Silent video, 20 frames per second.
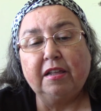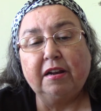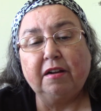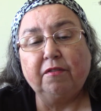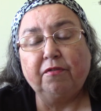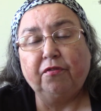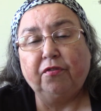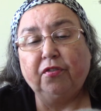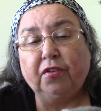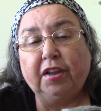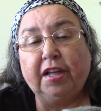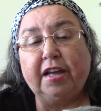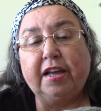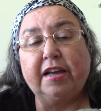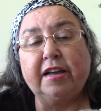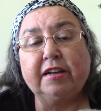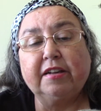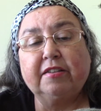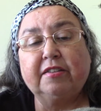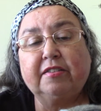
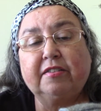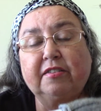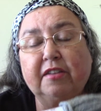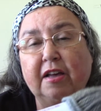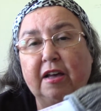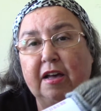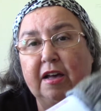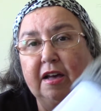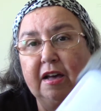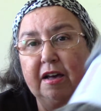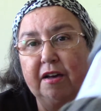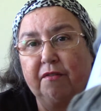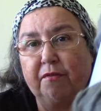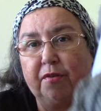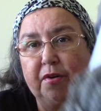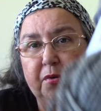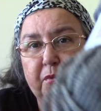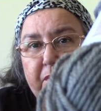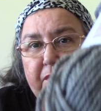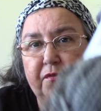flecks of
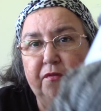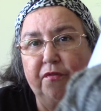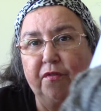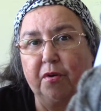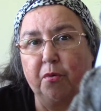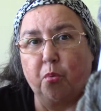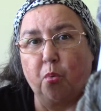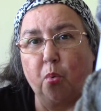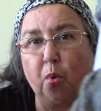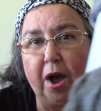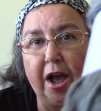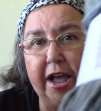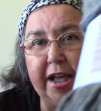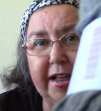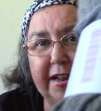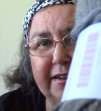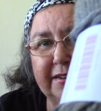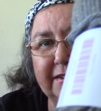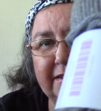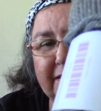
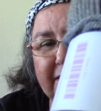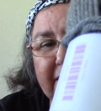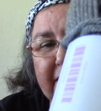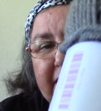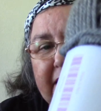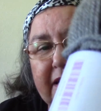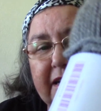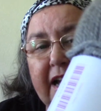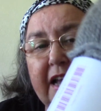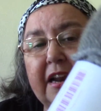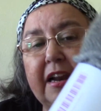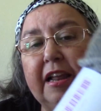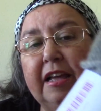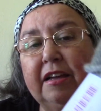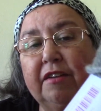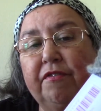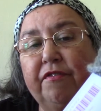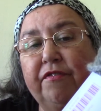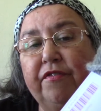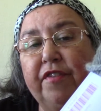white, kind of like
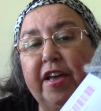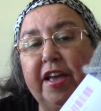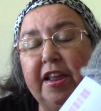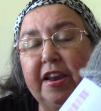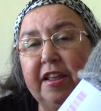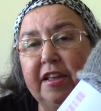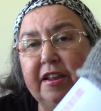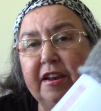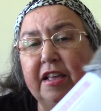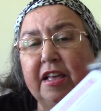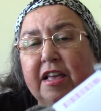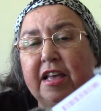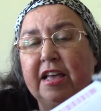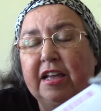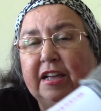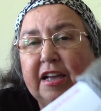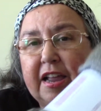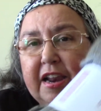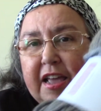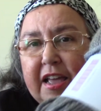a faded,
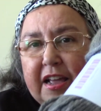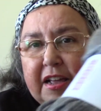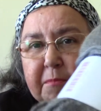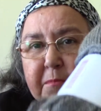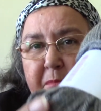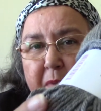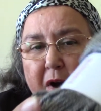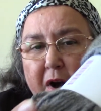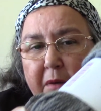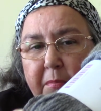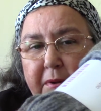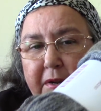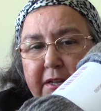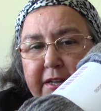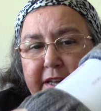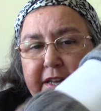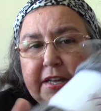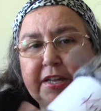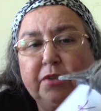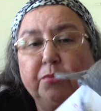kind of
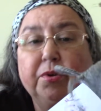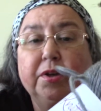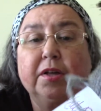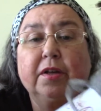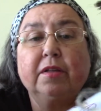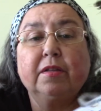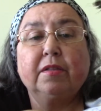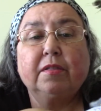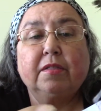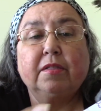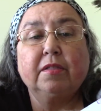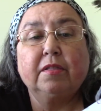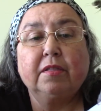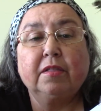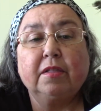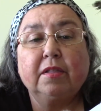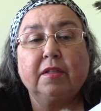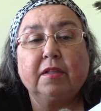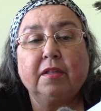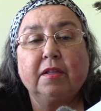marbly, well,
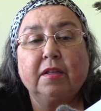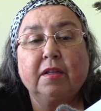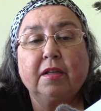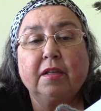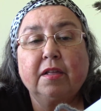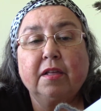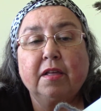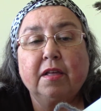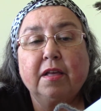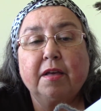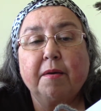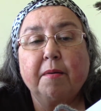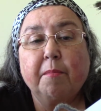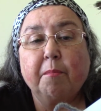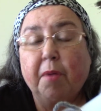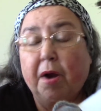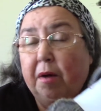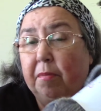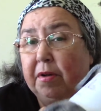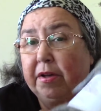
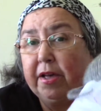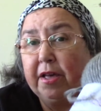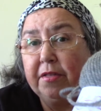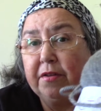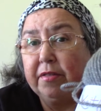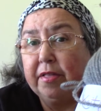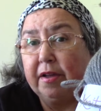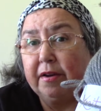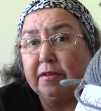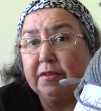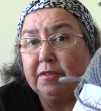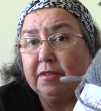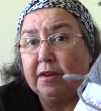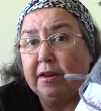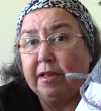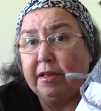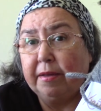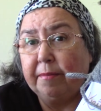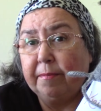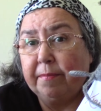Marble Heather, that is the
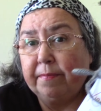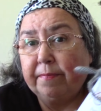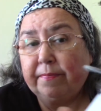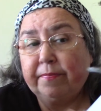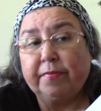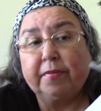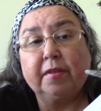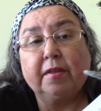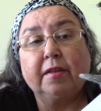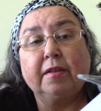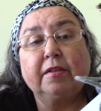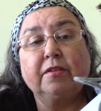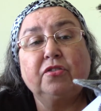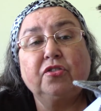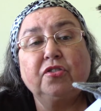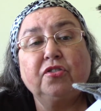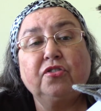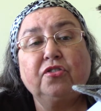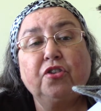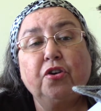name.
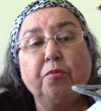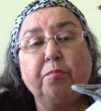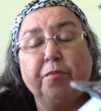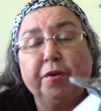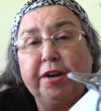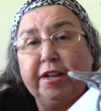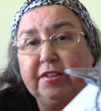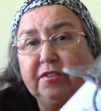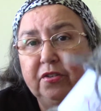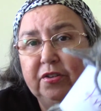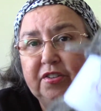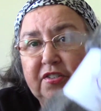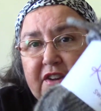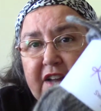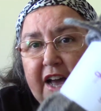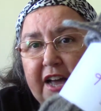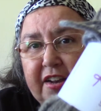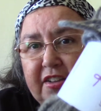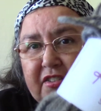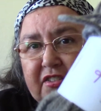Just so pretty. So it's
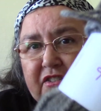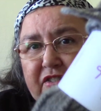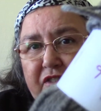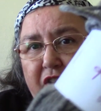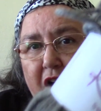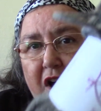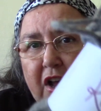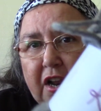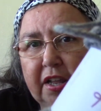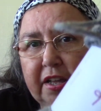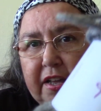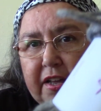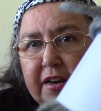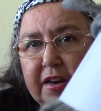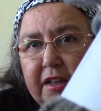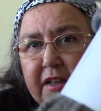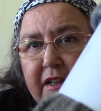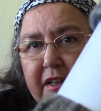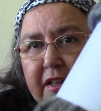not a solid